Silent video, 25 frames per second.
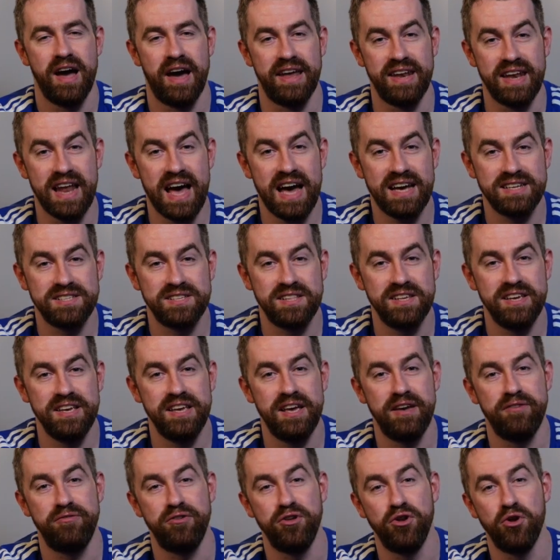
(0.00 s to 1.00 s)
And
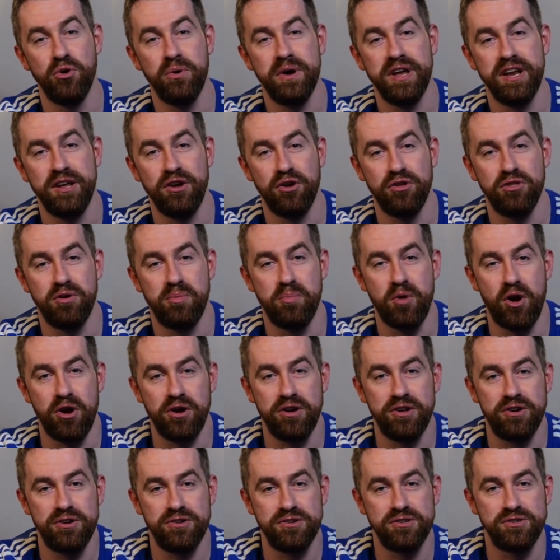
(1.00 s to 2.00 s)
lastly, if you know any other
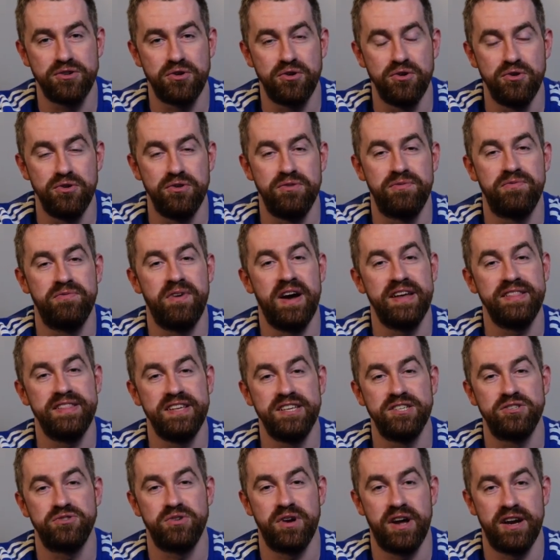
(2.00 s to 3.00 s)
marketers who'd find
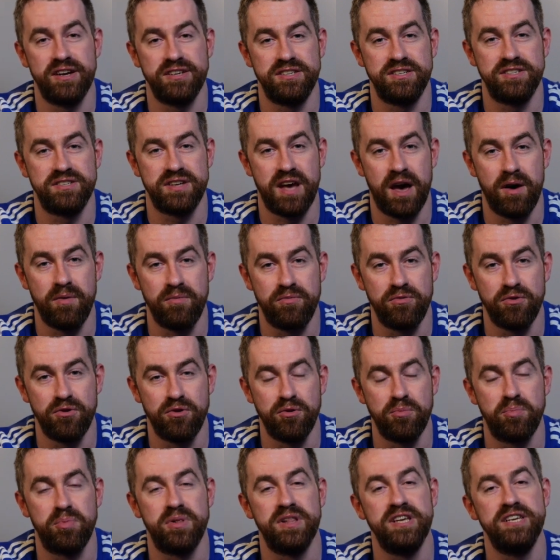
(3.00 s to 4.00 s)
these strategies
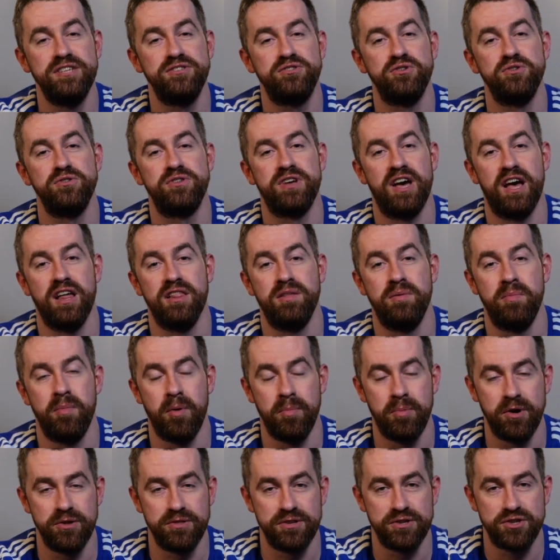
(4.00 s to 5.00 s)
helpful, please do tell them
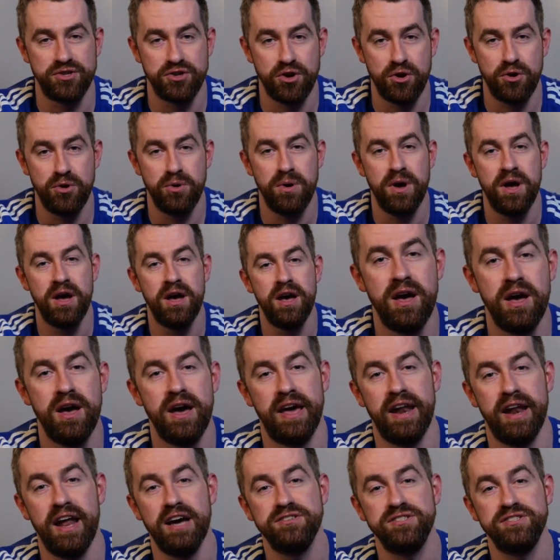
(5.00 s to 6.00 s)
about the show,
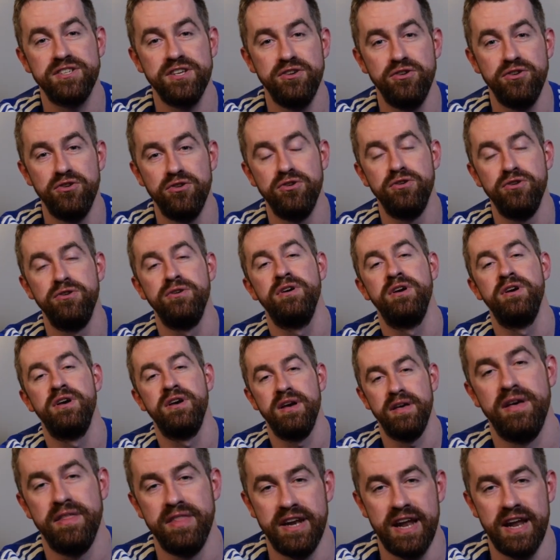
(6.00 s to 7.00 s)
and I'll see you
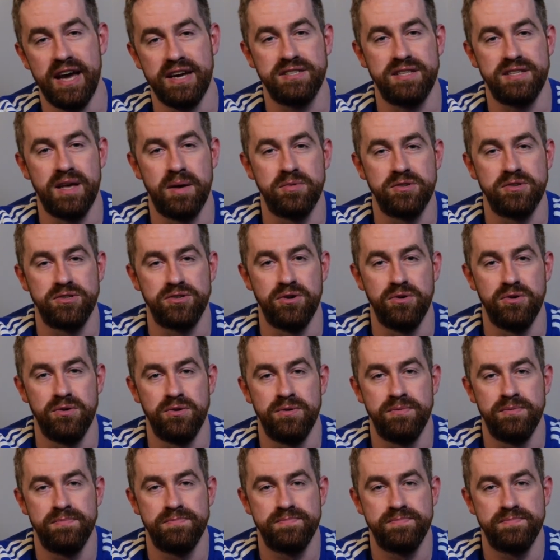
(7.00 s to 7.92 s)
in the next episode.